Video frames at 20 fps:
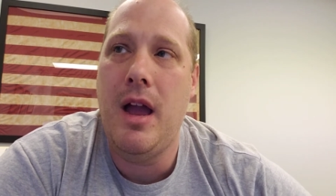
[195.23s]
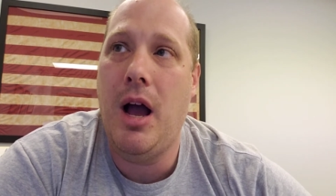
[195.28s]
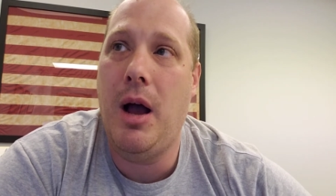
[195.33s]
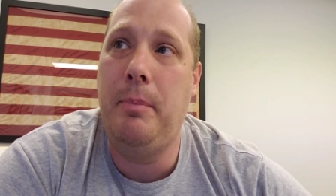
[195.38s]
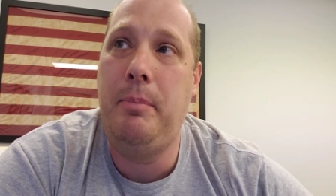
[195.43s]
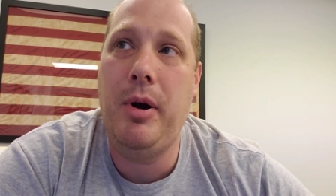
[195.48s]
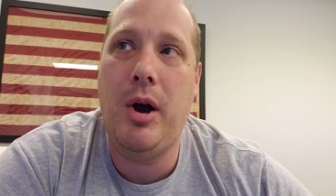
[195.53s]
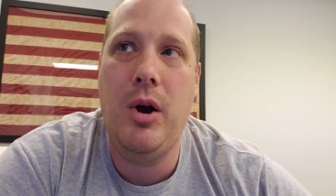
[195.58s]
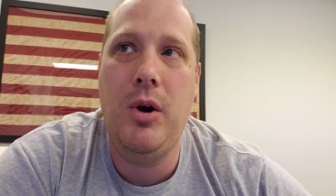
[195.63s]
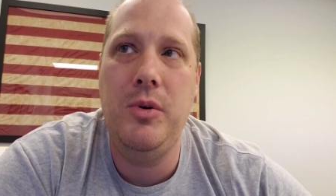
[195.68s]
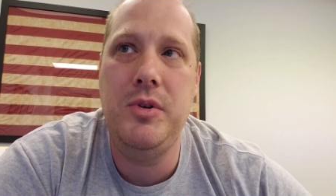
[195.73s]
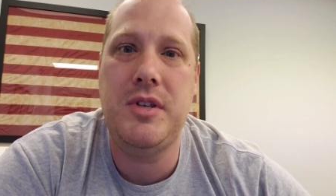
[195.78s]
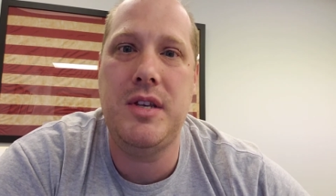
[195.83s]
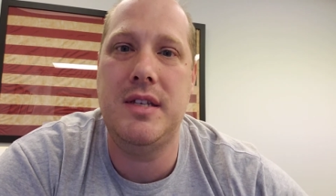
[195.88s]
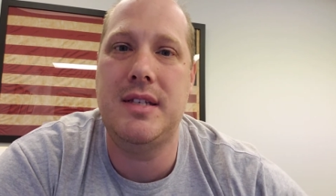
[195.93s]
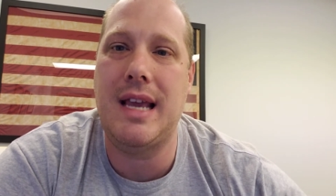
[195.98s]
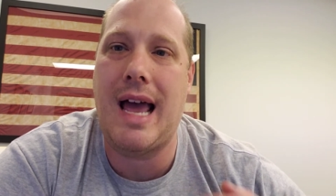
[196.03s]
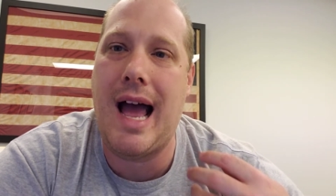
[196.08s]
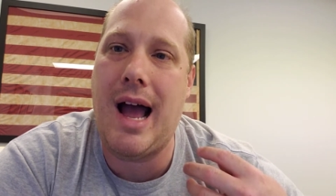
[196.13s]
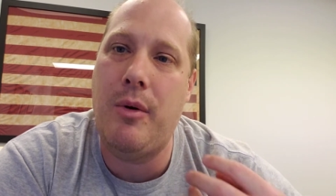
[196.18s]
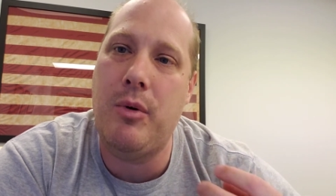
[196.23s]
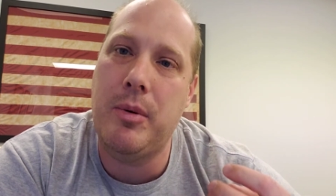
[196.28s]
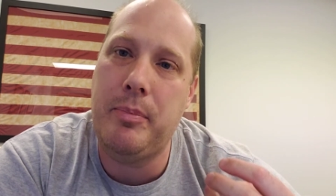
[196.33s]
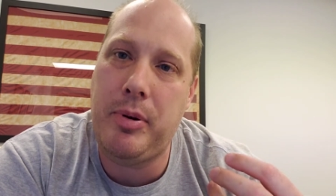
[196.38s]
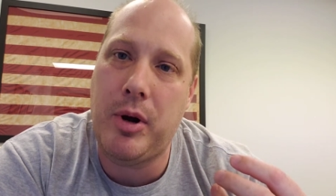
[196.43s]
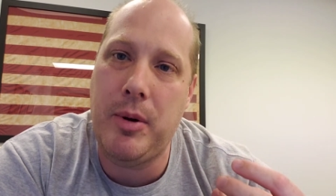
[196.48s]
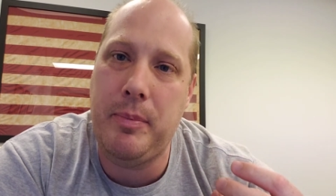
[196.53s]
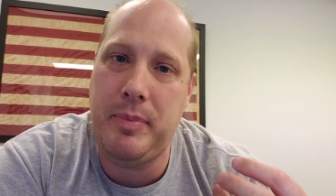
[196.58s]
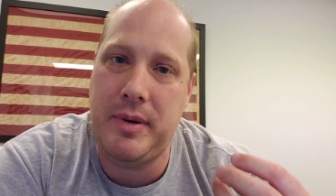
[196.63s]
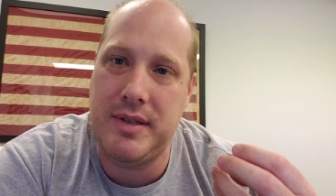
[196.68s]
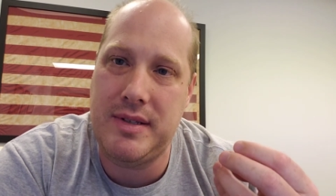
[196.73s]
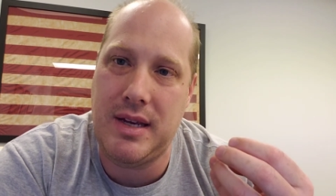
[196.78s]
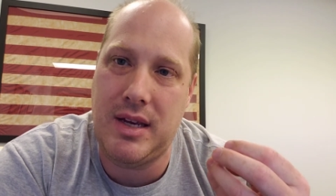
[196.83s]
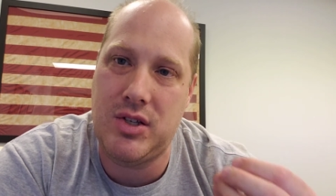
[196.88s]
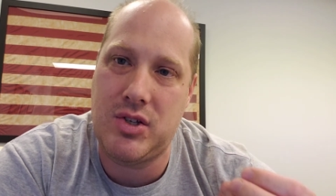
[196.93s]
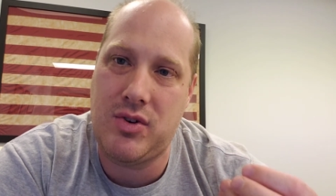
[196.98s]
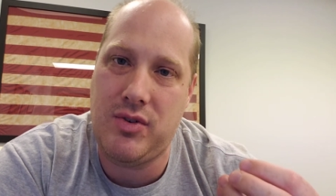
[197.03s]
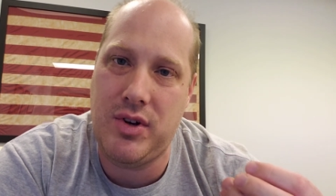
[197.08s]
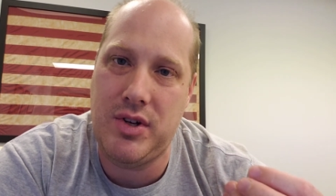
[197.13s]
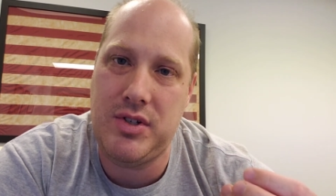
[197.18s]
opposes our purpose
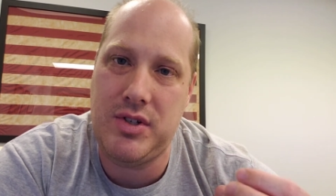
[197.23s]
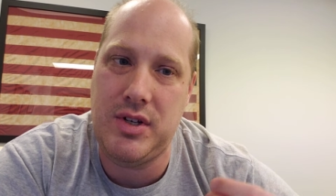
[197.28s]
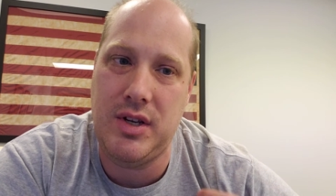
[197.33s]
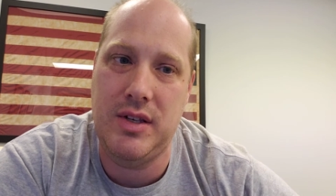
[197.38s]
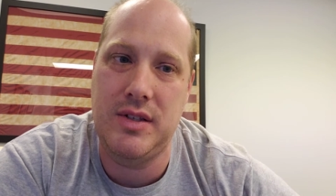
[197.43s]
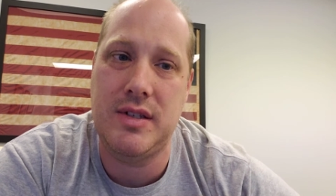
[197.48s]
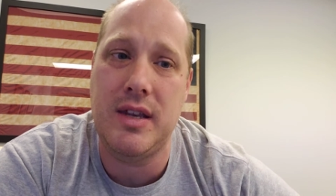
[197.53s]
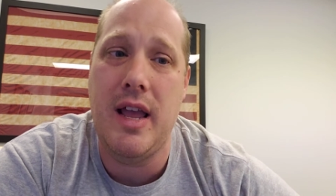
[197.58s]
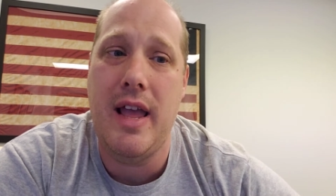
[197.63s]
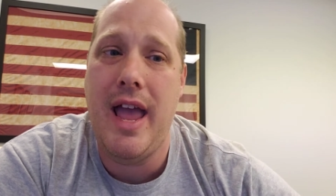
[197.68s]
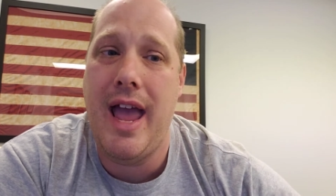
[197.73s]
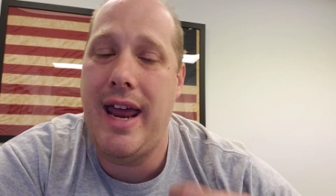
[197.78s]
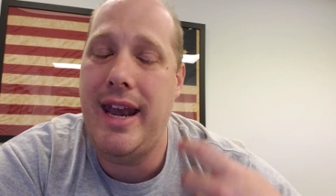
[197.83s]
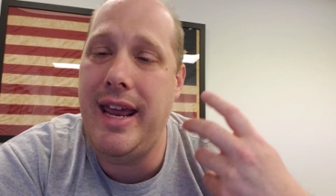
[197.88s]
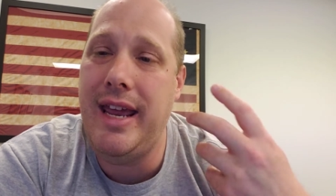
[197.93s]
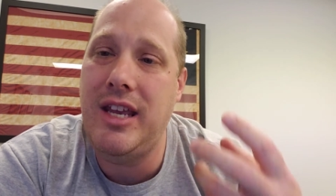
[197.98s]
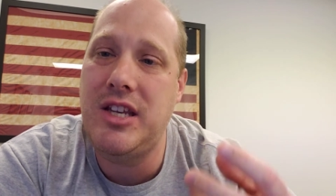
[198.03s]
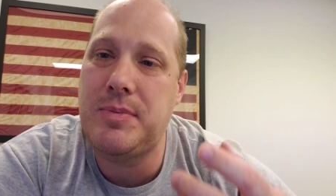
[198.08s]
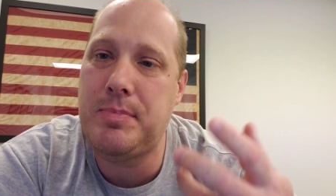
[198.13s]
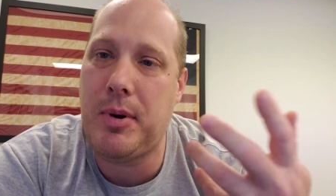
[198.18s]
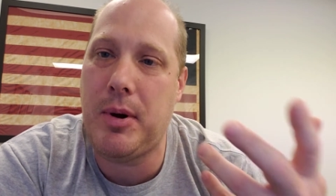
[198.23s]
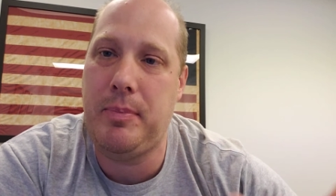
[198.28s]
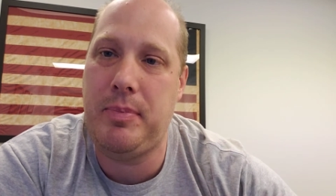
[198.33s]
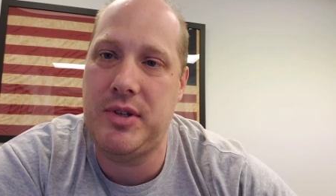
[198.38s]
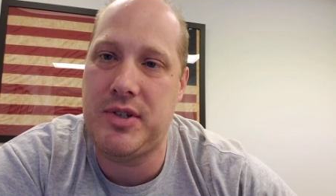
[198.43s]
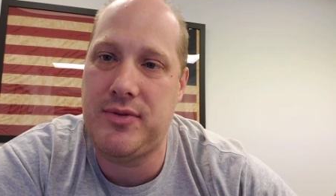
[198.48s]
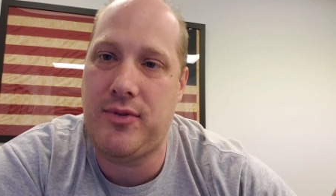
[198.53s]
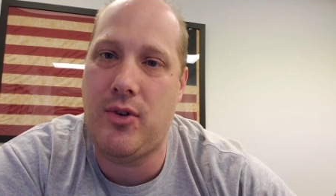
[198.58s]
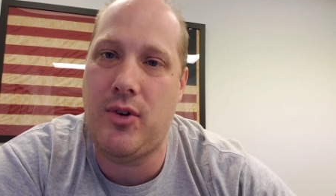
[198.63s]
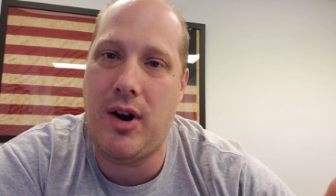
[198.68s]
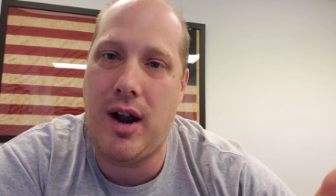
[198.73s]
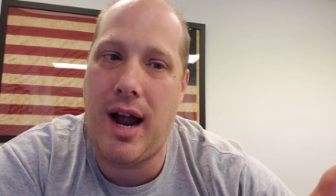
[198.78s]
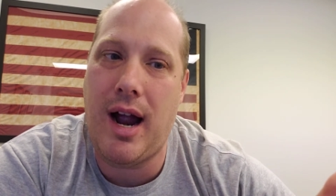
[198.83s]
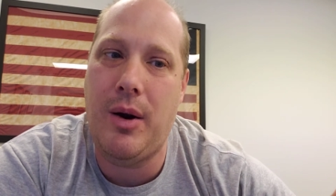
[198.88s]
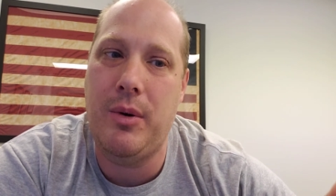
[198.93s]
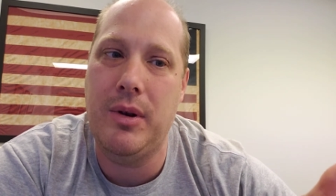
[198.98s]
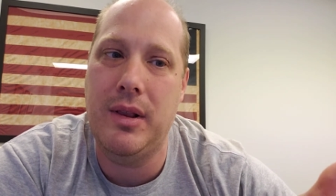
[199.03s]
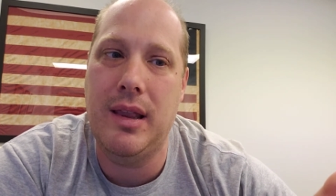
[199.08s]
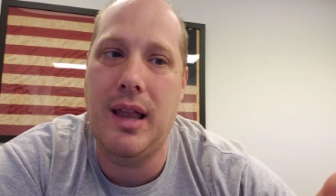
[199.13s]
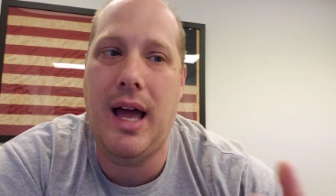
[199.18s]
as christians and his purpose for
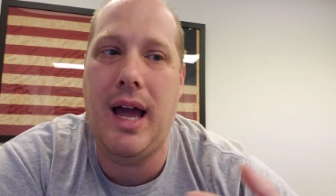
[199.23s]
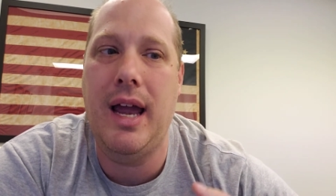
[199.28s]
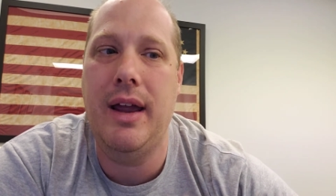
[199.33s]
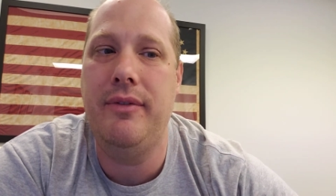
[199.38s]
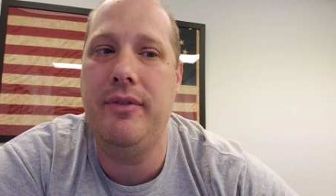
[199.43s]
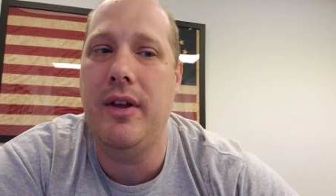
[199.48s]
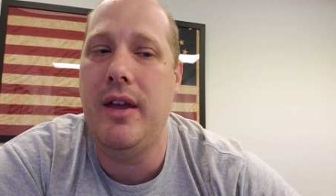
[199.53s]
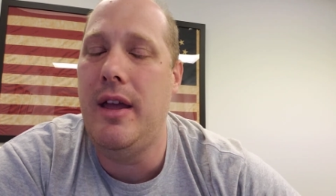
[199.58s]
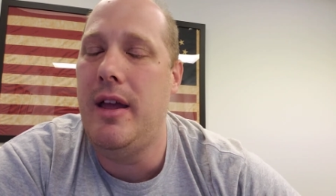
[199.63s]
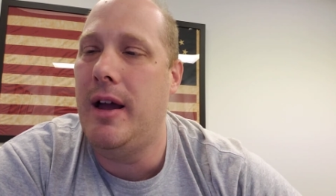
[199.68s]
our life